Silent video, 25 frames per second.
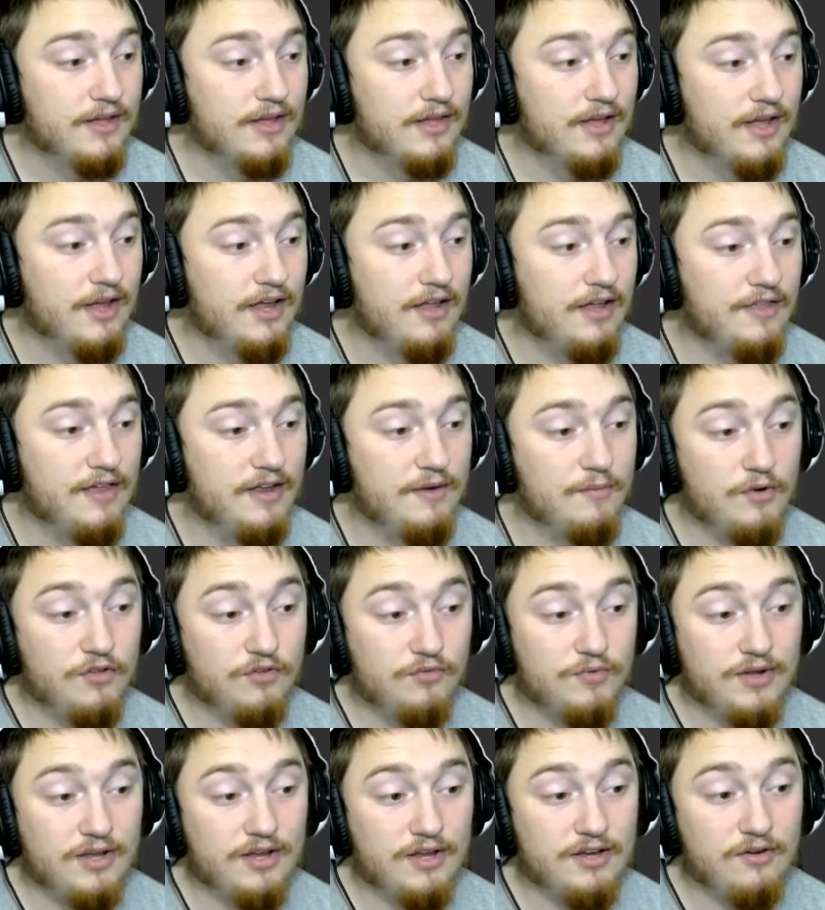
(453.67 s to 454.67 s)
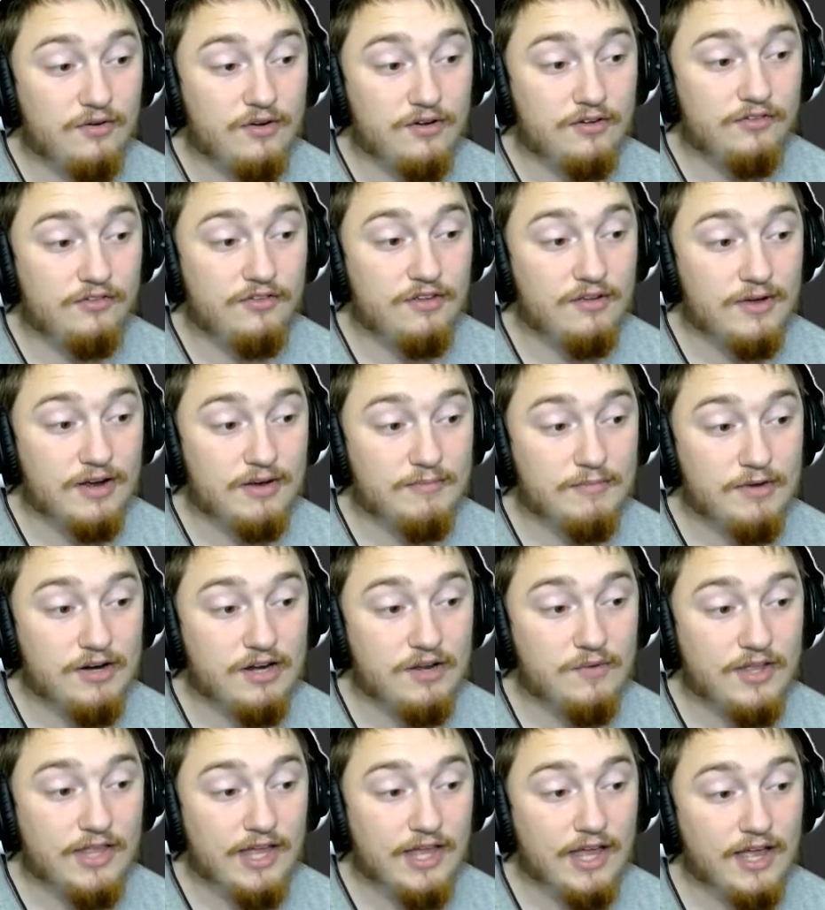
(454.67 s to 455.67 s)
And then once we can increase the amount of money
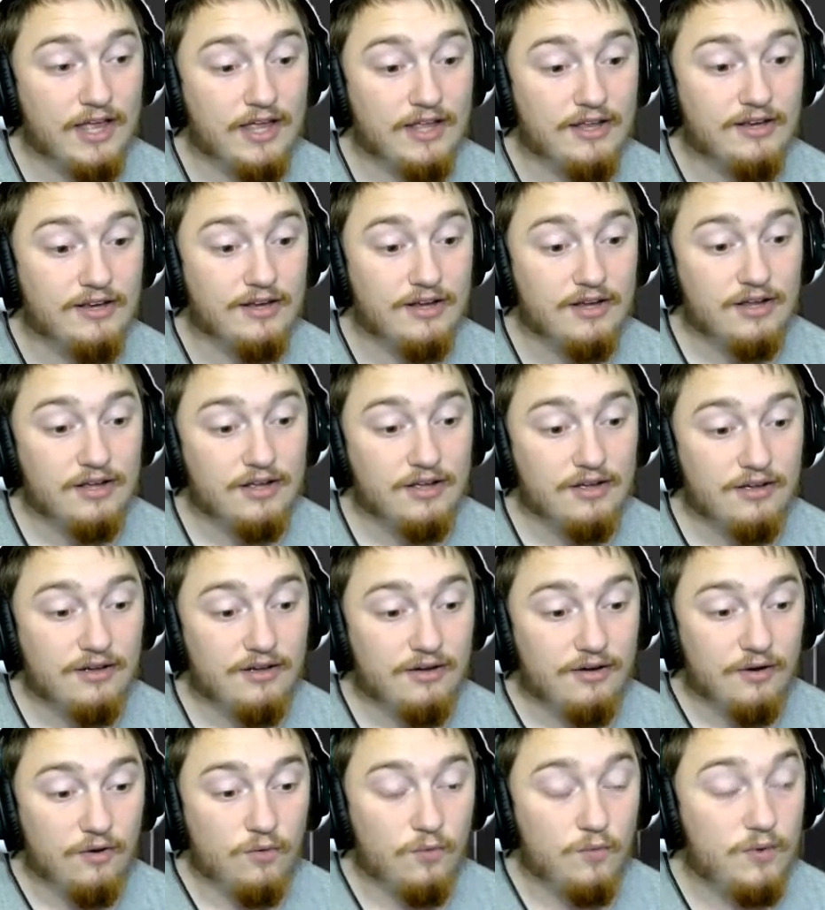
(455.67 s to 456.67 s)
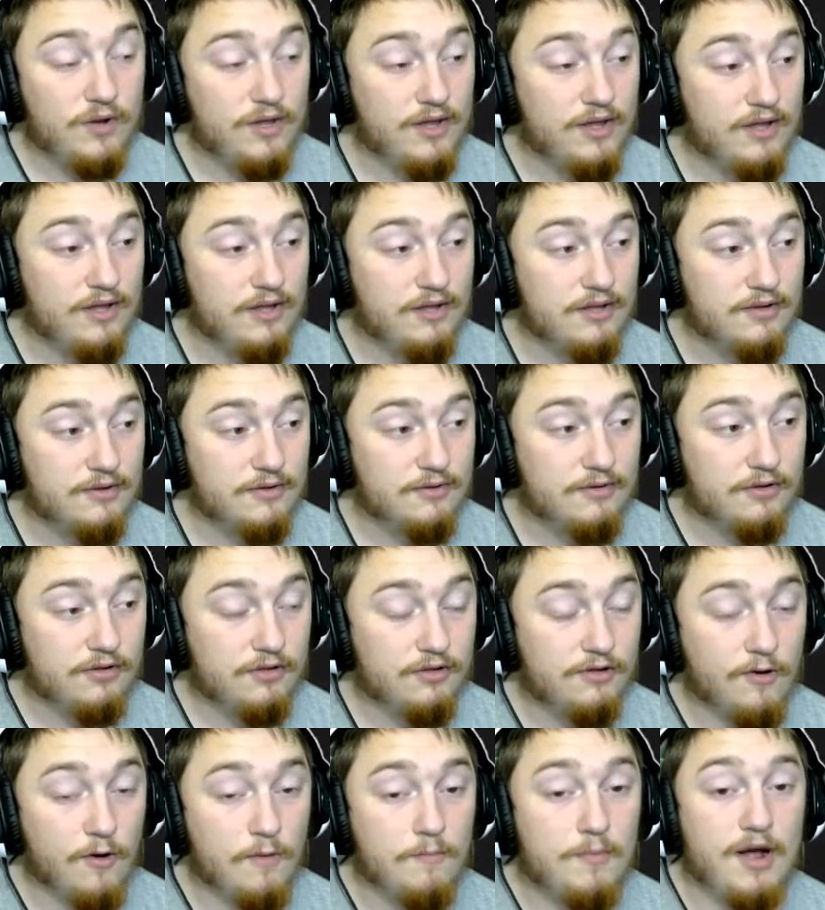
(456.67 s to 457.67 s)
we gain, we
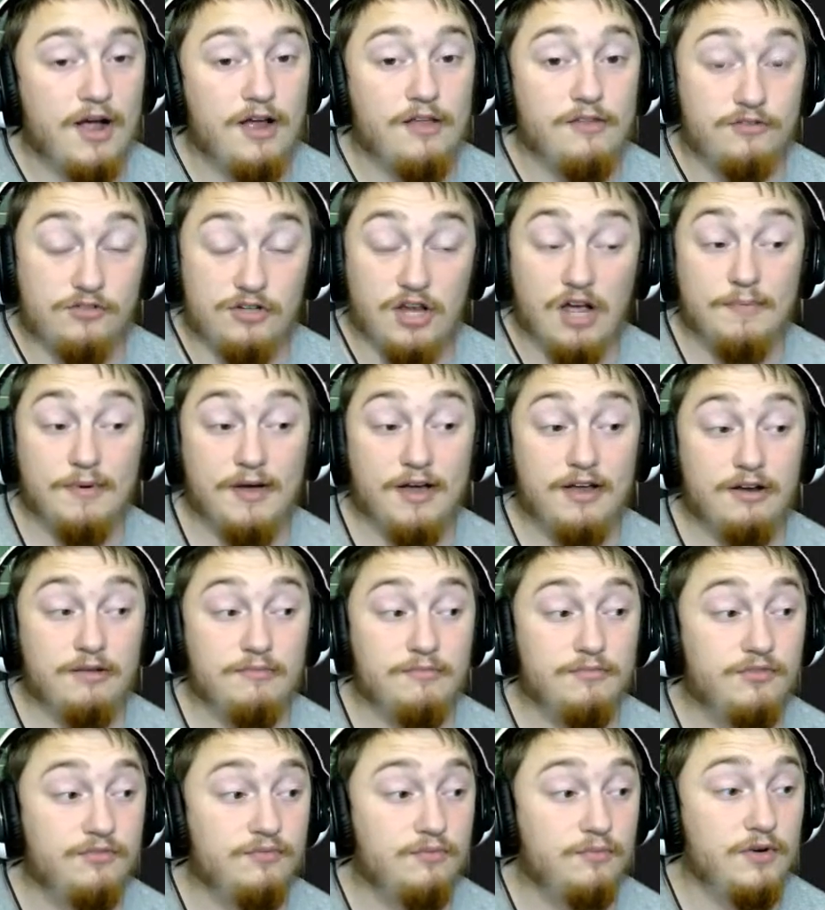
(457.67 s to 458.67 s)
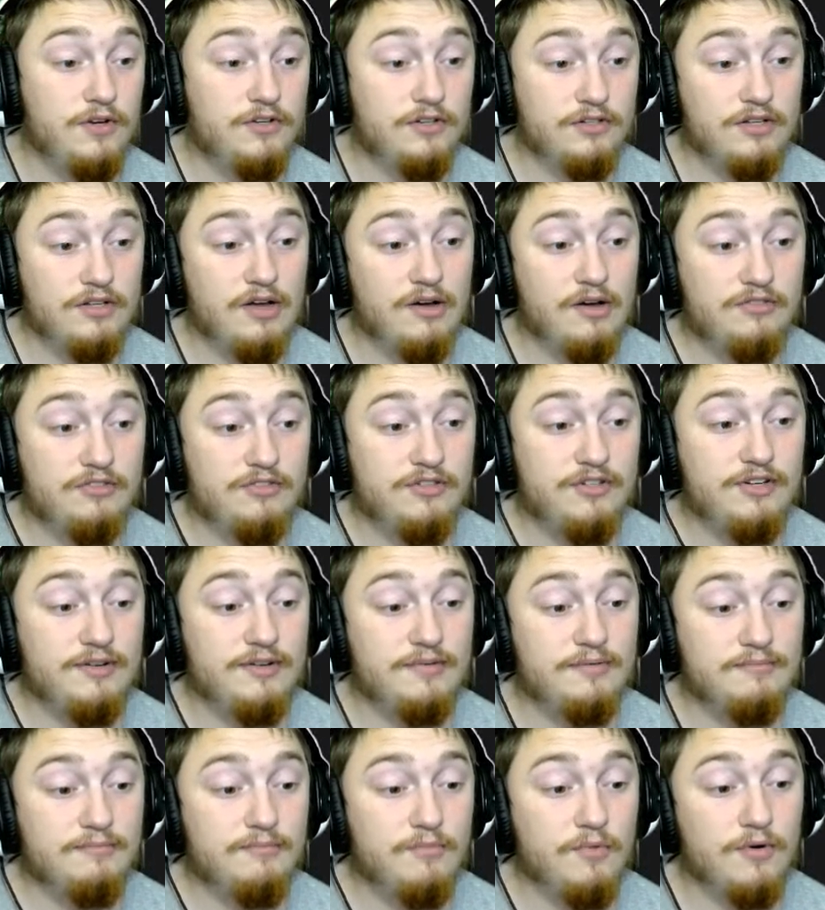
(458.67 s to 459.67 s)
go buy the shop items, which allow us to get
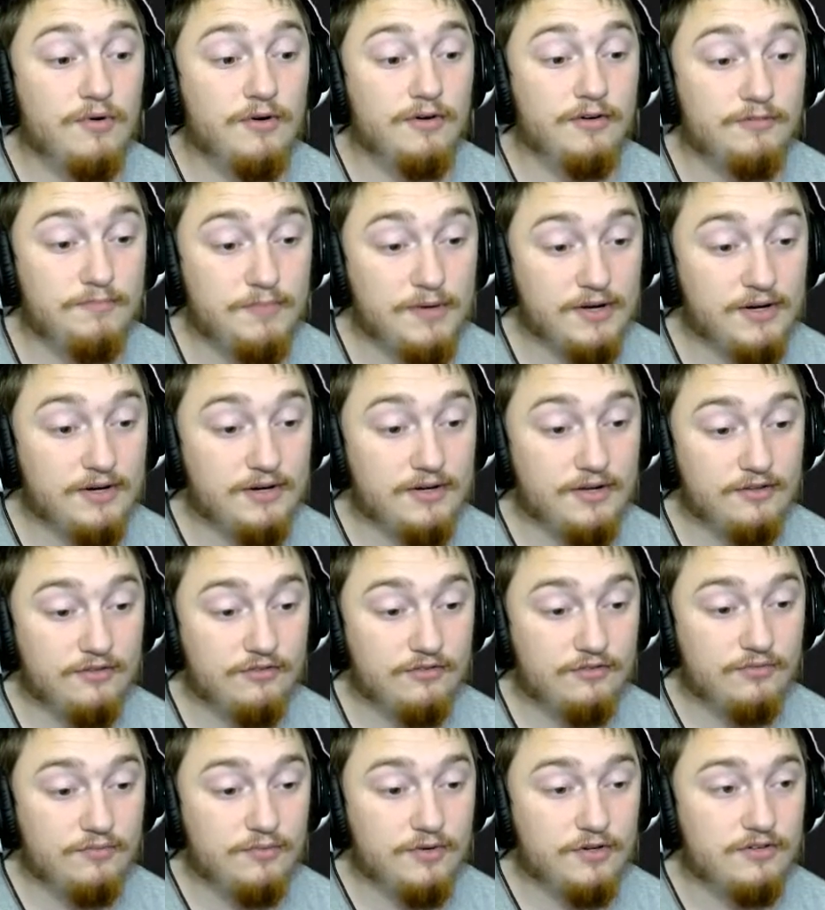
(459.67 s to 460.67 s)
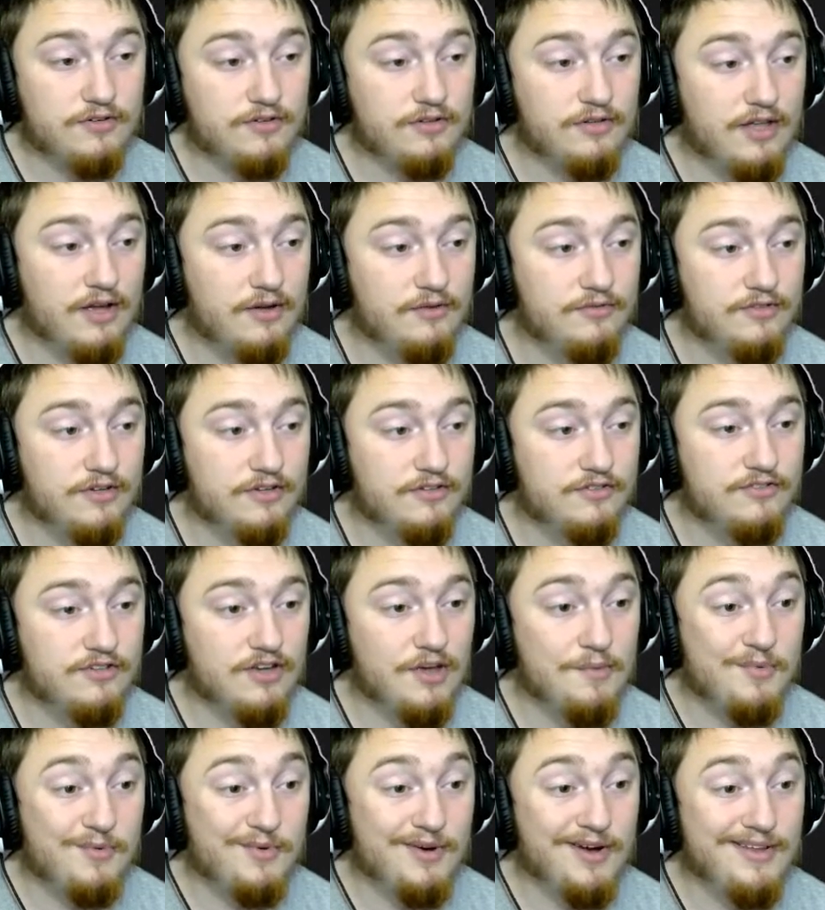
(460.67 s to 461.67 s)
more experience, which allows us to
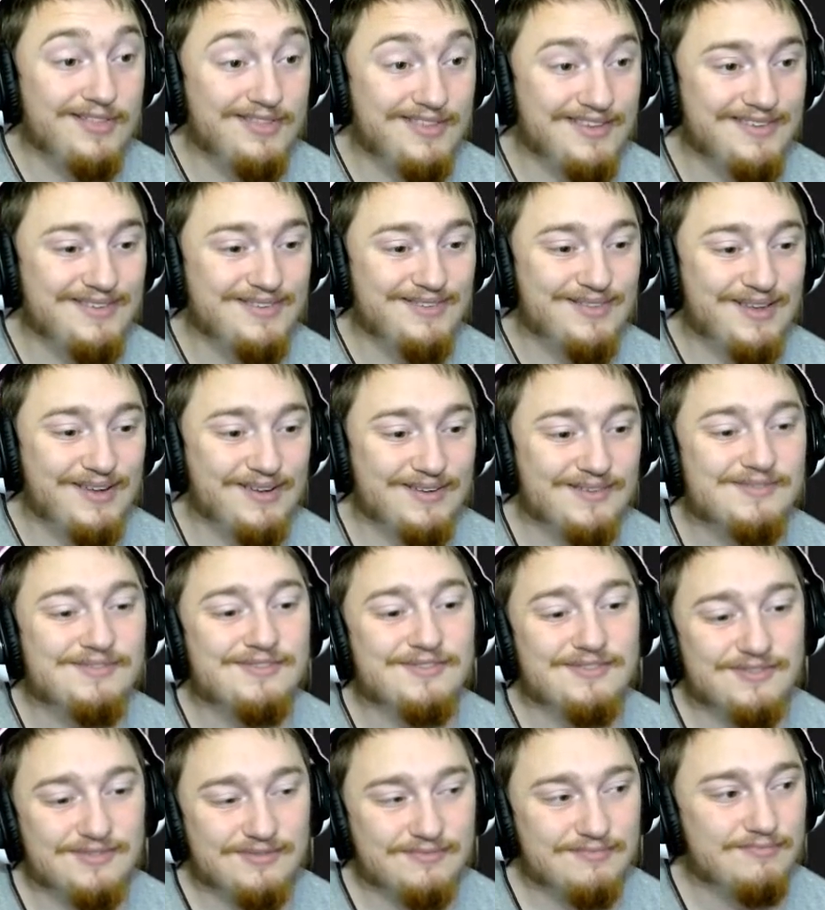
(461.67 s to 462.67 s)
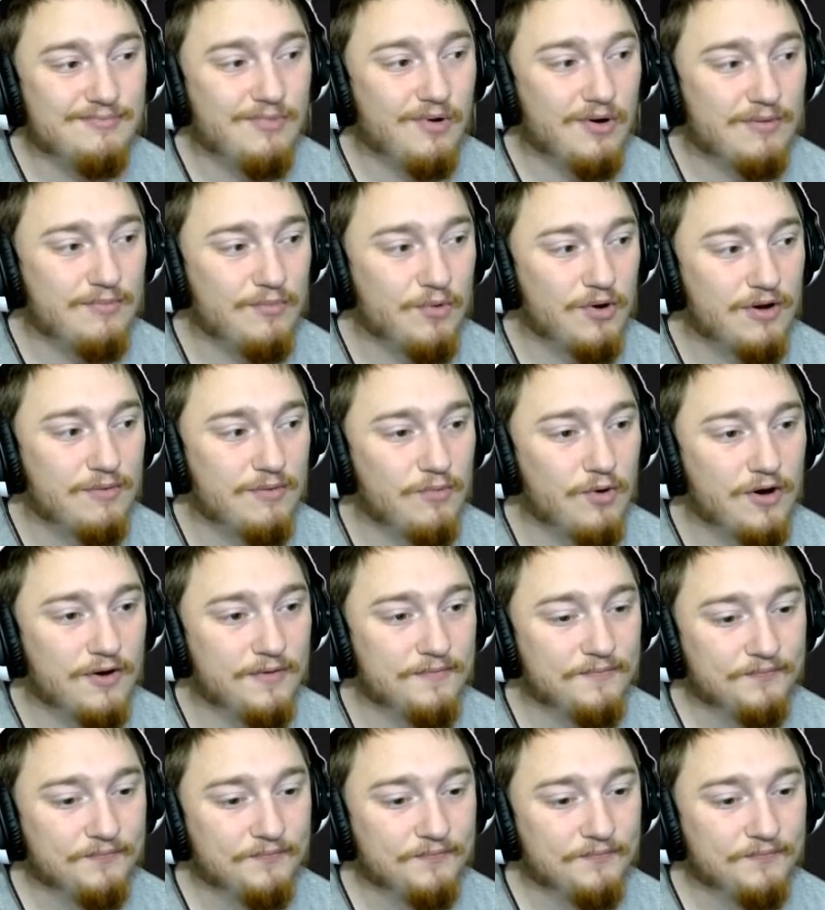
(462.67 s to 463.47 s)
upgrade these things more and more and more.